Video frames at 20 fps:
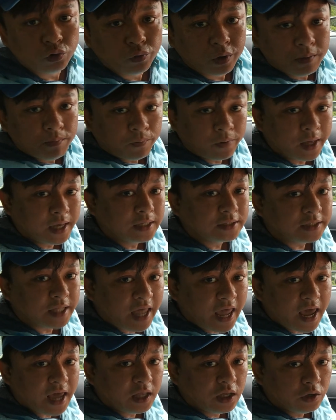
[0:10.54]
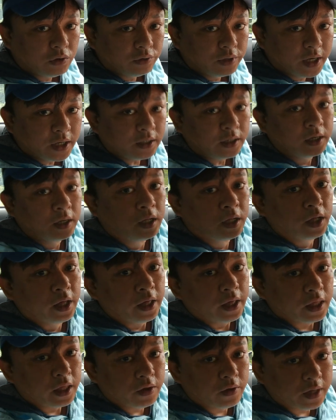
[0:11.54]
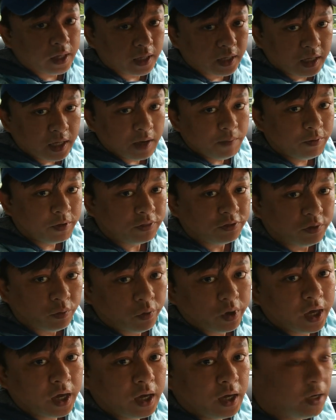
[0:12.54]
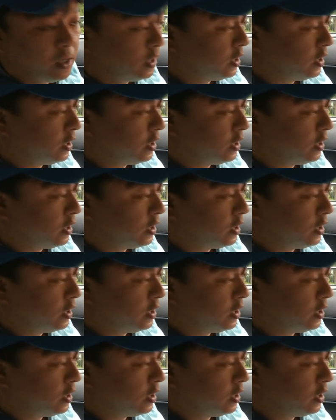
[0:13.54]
replace the head unit. You can keep it the way,